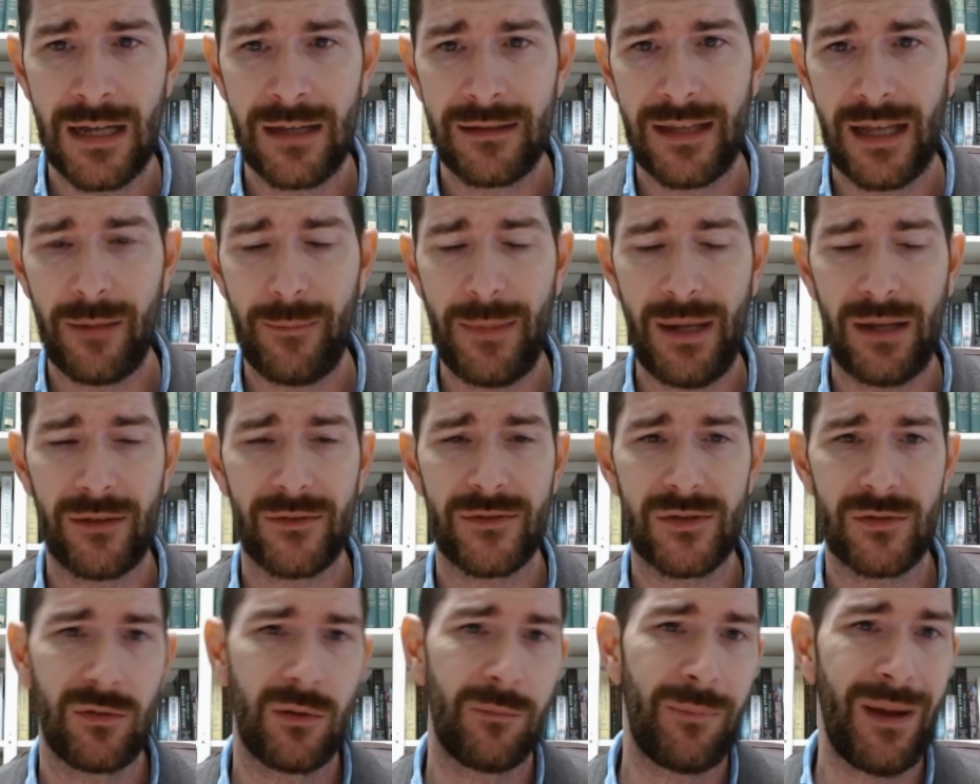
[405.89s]
That
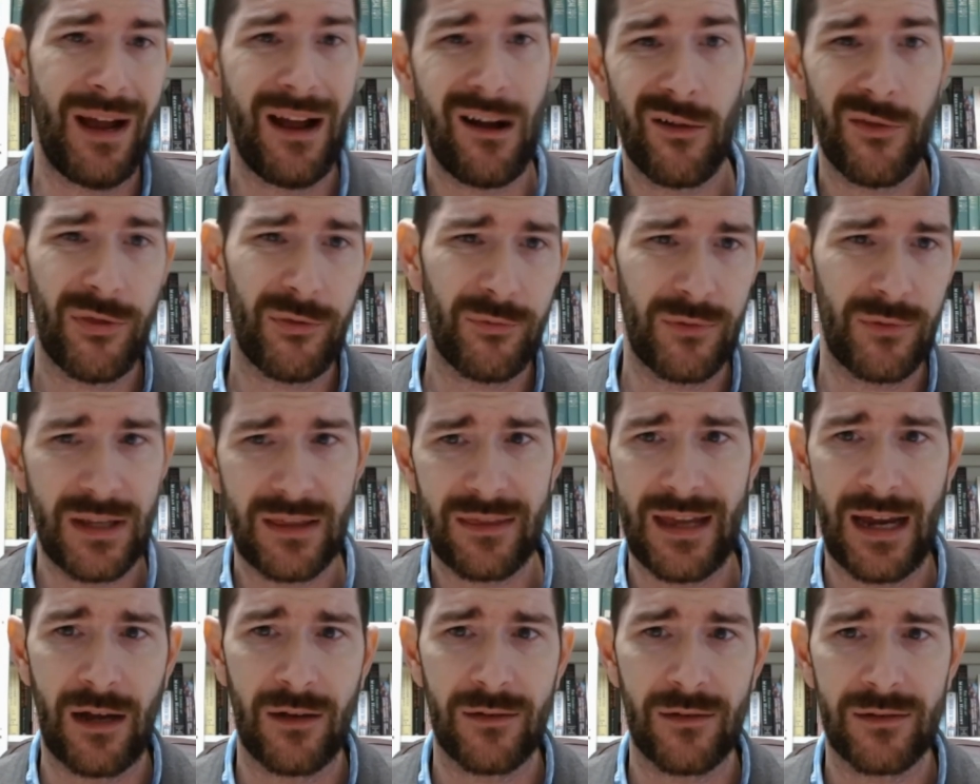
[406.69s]
amounts to about
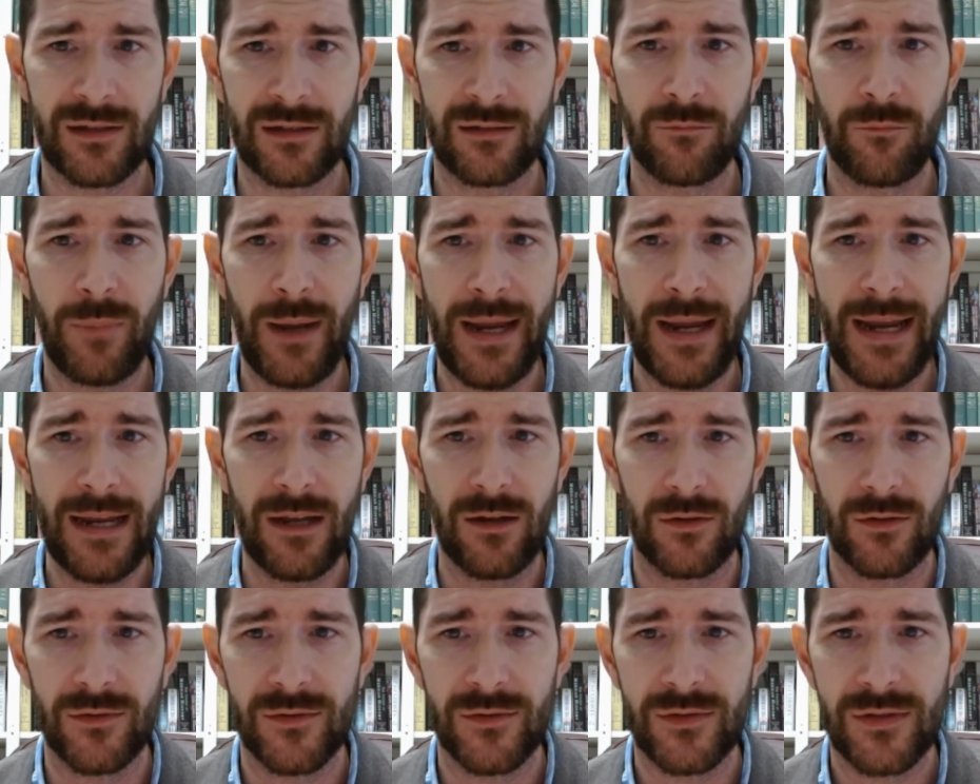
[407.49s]
3,000
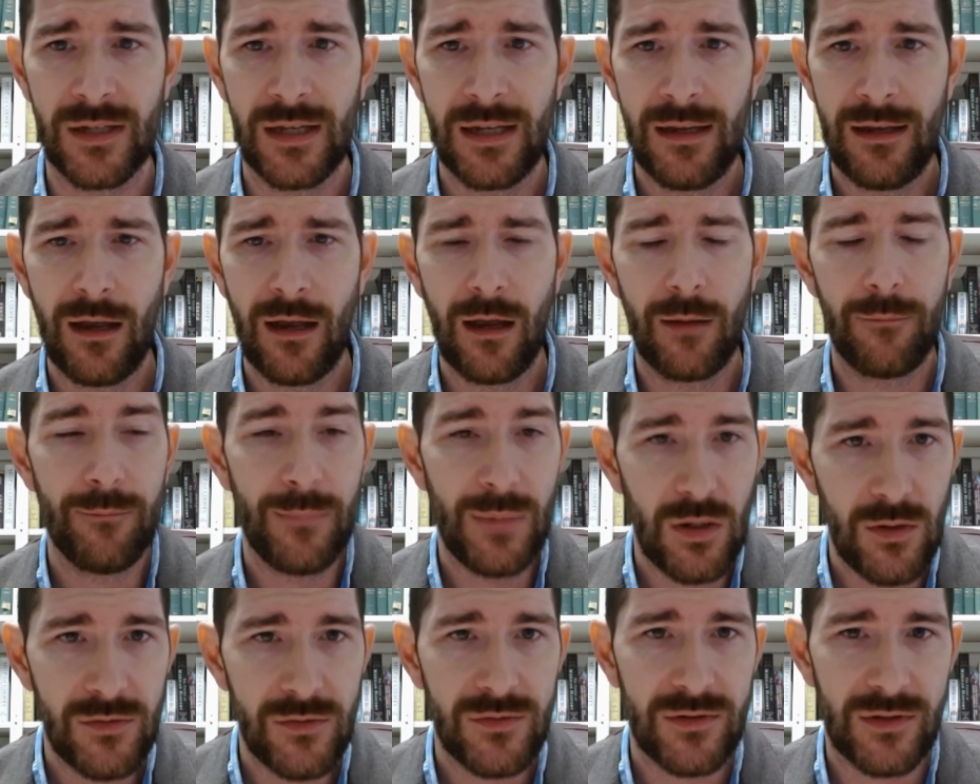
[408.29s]
bales, and
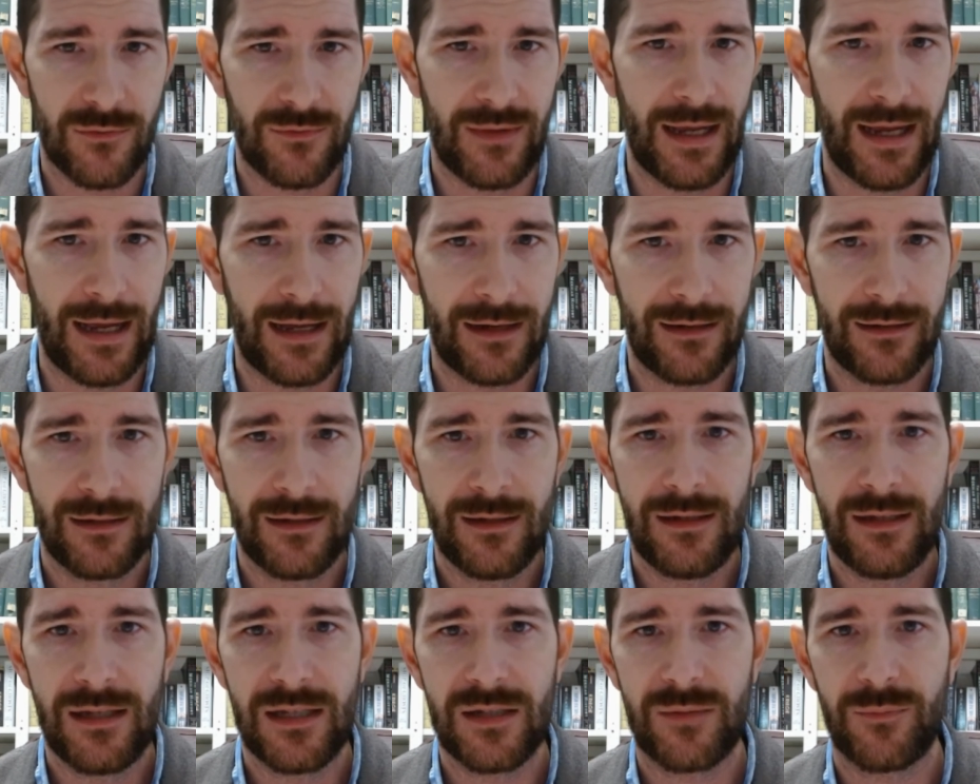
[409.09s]
most of that
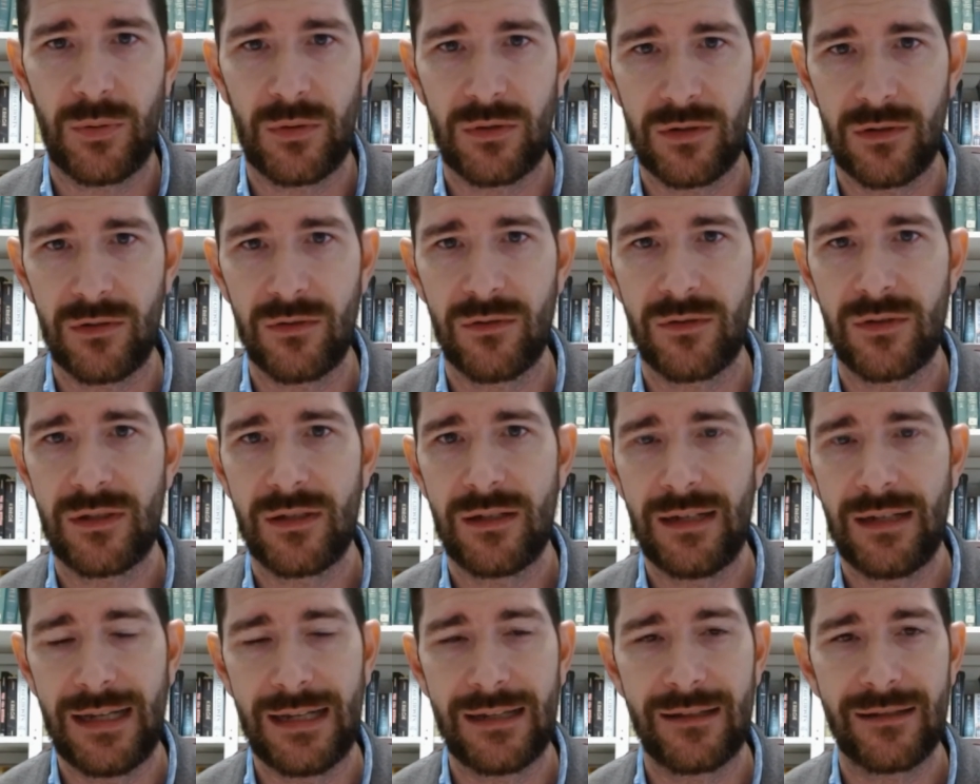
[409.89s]
is produced
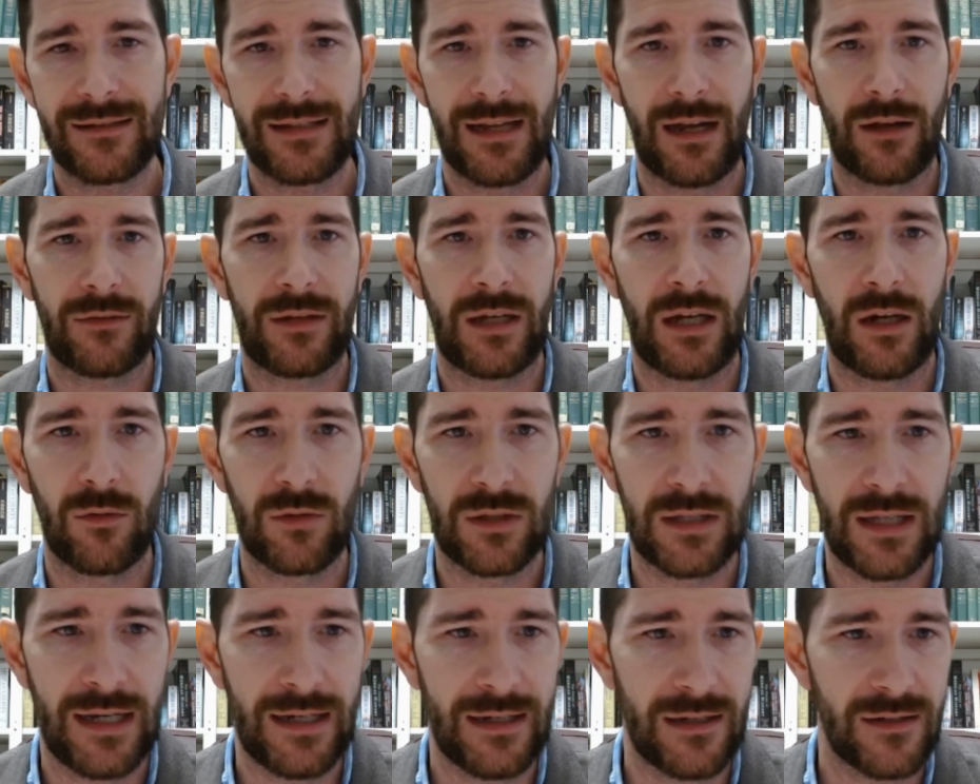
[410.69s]
in South
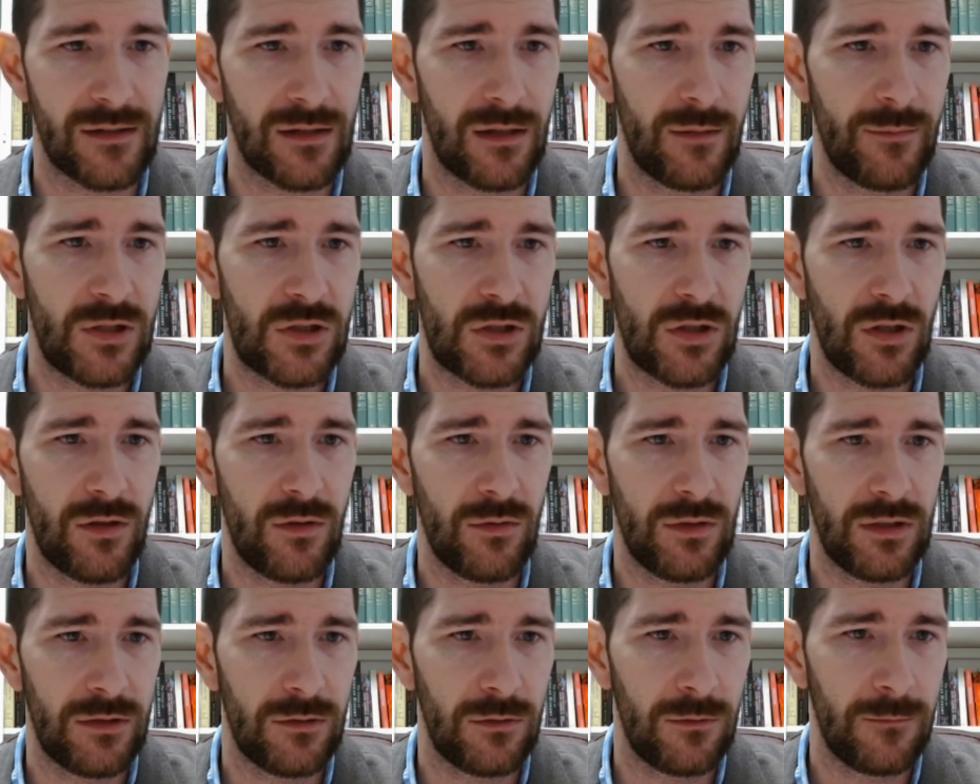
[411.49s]
Carolina. So let me show
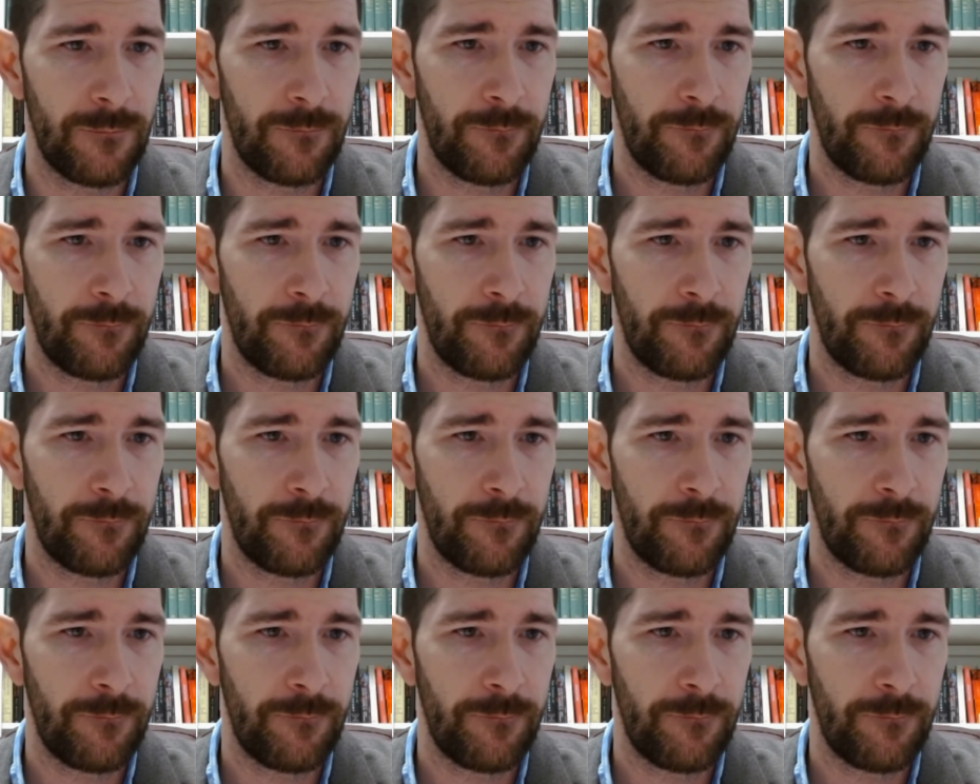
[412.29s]
you a little